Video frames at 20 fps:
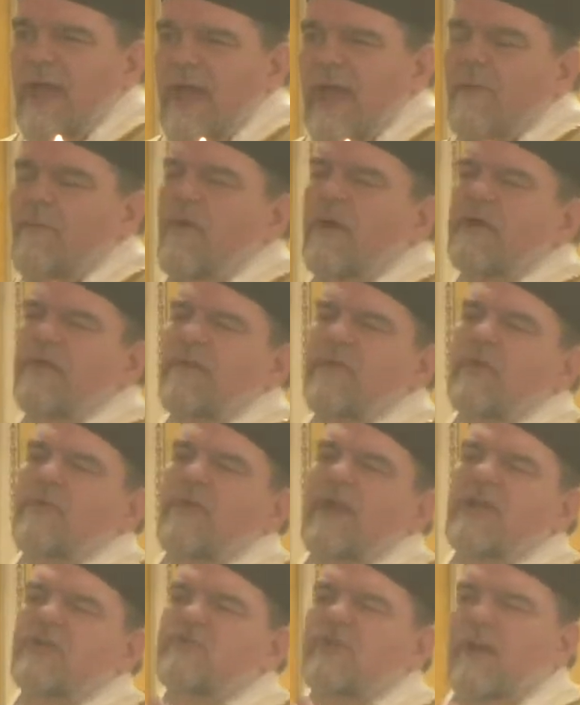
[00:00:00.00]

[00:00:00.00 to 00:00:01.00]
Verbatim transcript: And one of the great